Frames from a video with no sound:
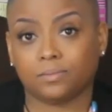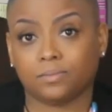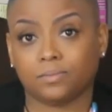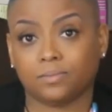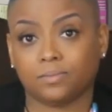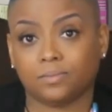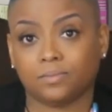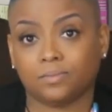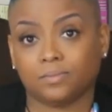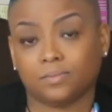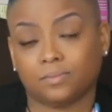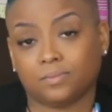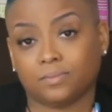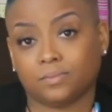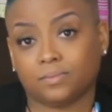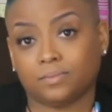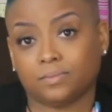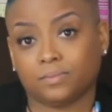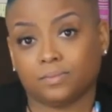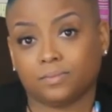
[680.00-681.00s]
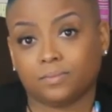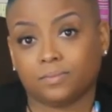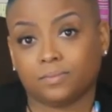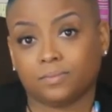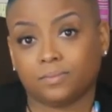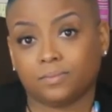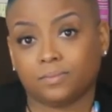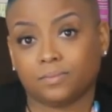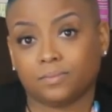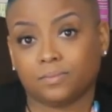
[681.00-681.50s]

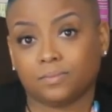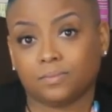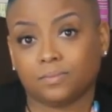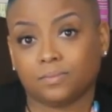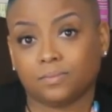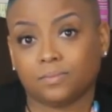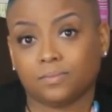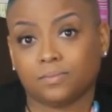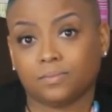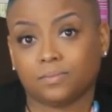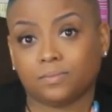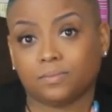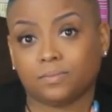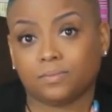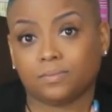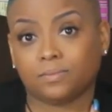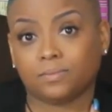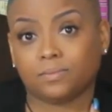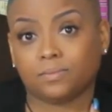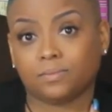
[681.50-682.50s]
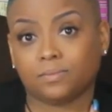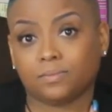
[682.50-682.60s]
(no one is talking)